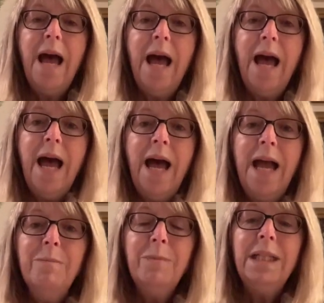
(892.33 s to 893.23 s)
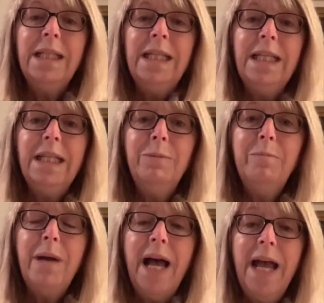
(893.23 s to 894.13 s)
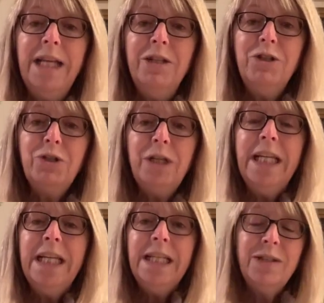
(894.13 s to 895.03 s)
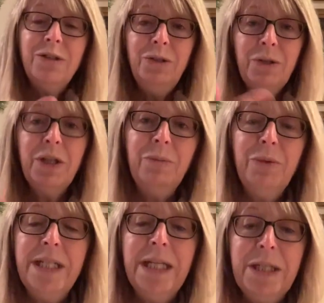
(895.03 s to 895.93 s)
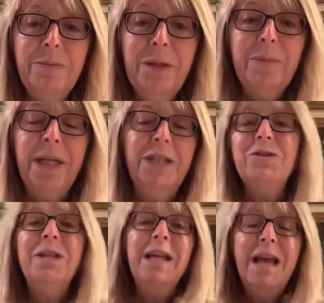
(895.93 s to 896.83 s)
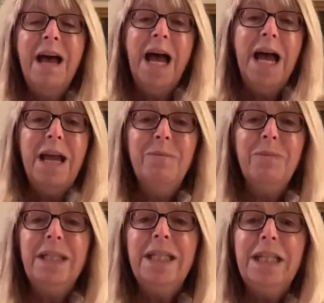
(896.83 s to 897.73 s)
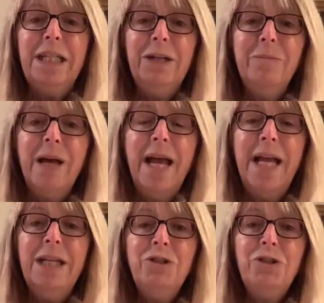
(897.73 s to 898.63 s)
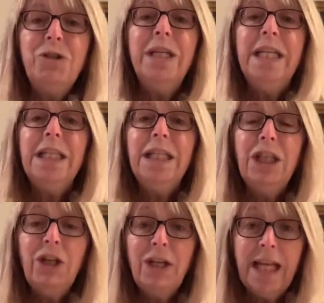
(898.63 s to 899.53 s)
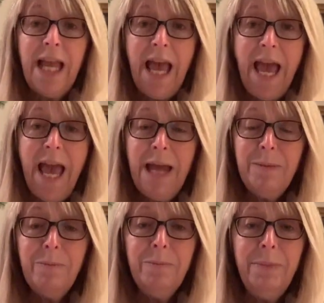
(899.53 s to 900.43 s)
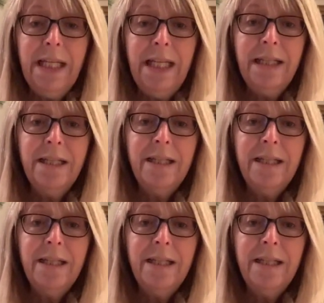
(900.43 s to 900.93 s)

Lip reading: I'm a little pine tree. So you're going to pretend to be a pine tree. I'm a little pine tree. Look at me.